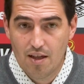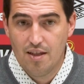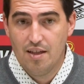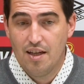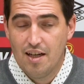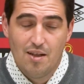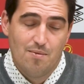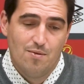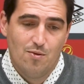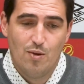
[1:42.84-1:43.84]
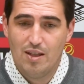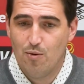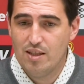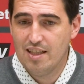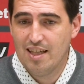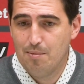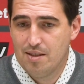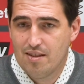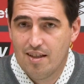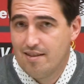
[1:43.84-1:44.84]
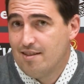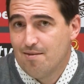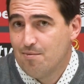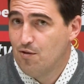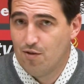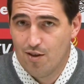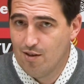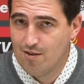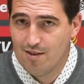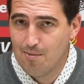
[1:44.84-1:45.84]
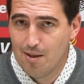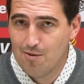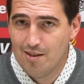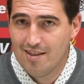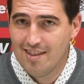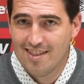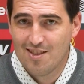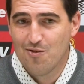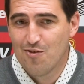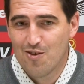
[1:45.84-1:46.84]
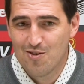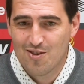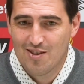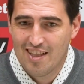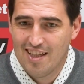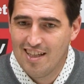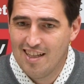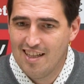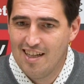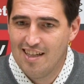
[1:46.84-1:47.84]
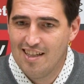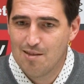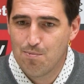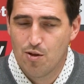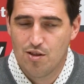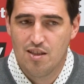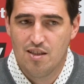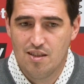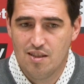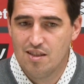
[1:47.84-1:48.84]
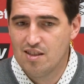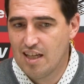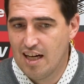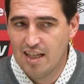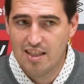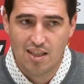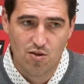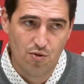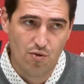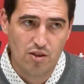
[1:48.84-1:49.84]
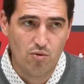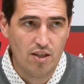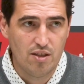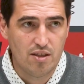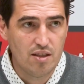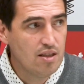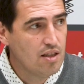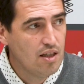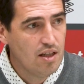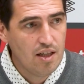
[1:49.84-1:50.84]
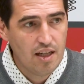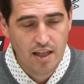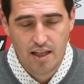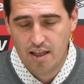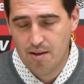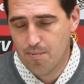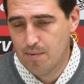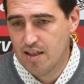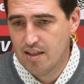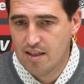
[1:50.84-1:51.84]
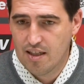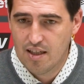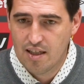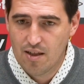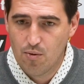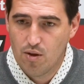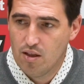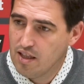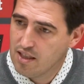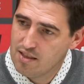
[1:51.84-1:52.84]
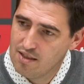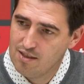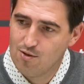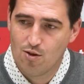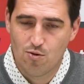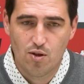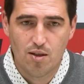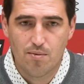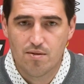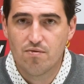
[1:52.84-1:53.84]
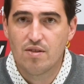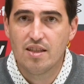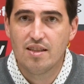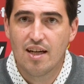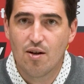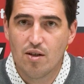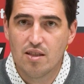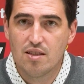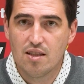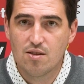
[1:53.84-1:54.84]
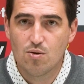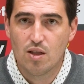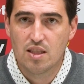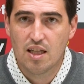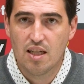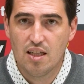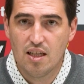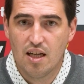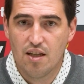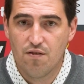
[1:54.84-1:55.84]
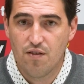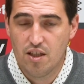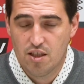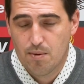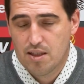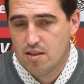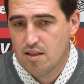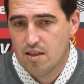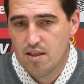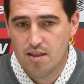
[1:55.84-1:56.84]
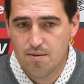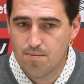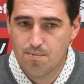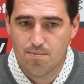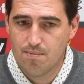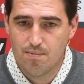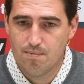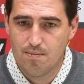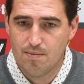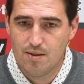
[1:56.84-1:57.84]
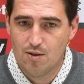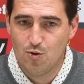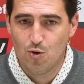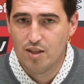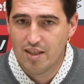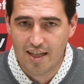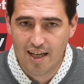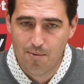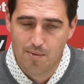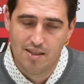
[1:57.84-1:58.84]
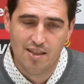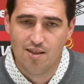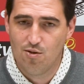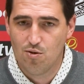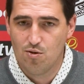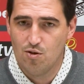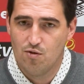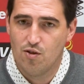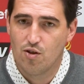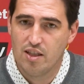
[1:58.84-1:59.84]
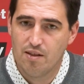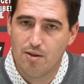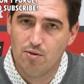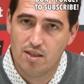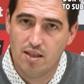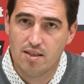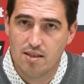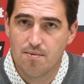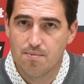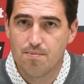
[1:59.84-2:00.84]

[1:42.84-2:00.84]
Yeah, once the game starts, you forgot about these things. You focus on the sporting side. I congratulated him and uh, I will just talk to him right now as, as soon as I, I finish. But uh, during the game, at the end, you, you forget about these things.